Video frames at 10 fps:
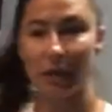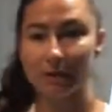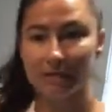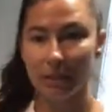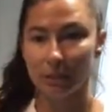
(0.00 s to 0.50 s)
It
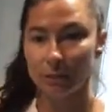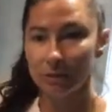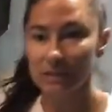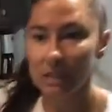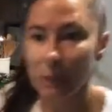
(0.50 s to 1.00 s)
comes together
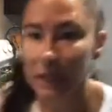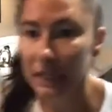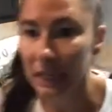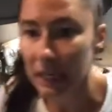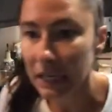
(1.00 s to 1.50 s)
pretty
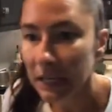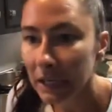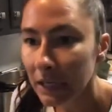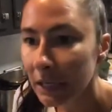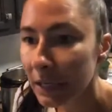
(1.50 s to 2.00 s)
quickly.
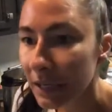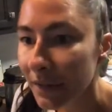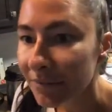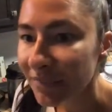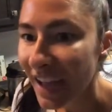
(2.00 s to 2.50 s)

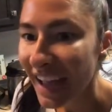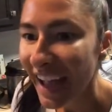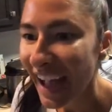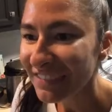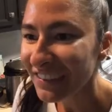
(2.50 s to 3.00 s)
I
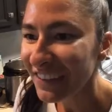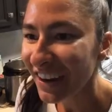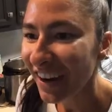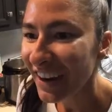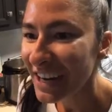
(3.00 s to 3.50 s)
had to figure
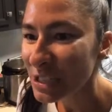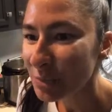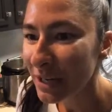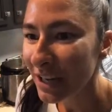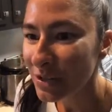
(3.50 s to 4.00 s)
out
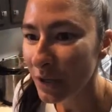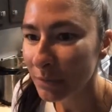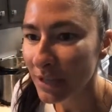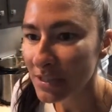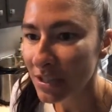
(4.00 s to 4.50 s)
AHP. I joined
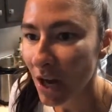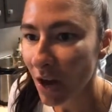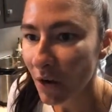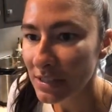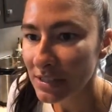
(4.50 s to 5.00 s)
months
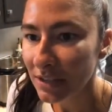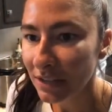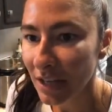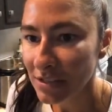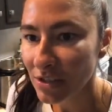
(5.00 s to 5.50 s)
ago and still
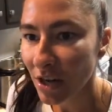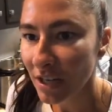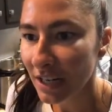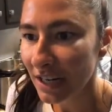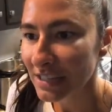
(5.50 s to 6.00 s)
not
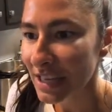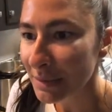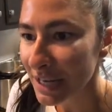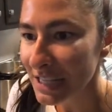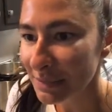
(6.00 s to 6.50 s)
started. It
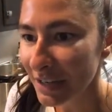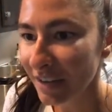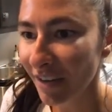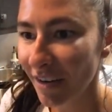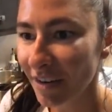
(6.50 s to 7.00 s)
intimidates me,
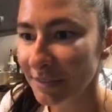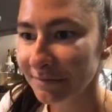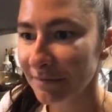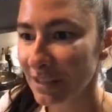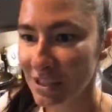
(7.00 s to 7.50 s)
girl.
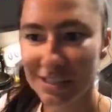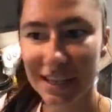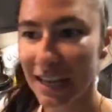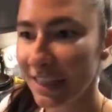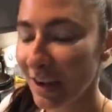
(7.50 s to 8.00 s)
Just
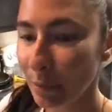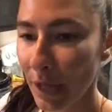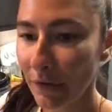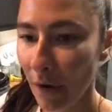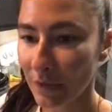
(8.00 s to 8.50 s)
get in there and
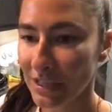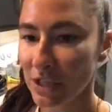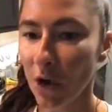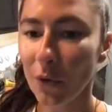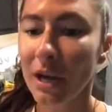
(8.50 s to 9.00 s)
play around with it.
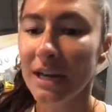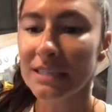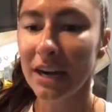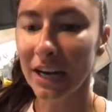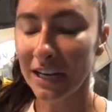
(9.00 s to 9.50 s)
So
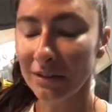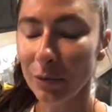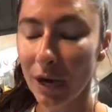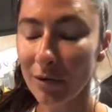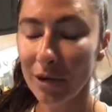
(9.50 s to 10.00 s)
Terry,
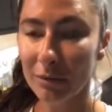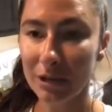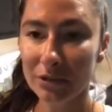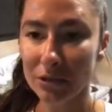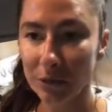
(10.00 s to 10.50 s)
what I recommend
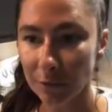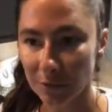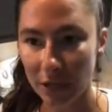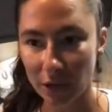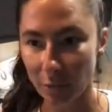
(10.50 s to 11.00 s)
you do,
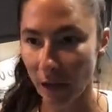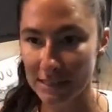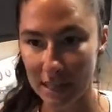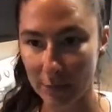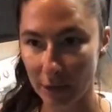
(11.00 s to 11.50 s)
and you probably
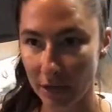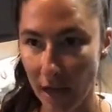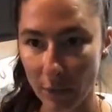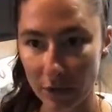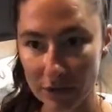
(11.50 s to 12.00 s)
set up your
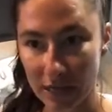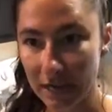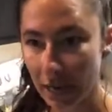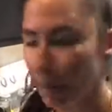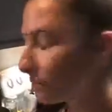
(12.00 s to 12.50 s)
account when you
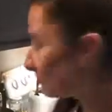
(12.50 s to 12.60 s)
signed up.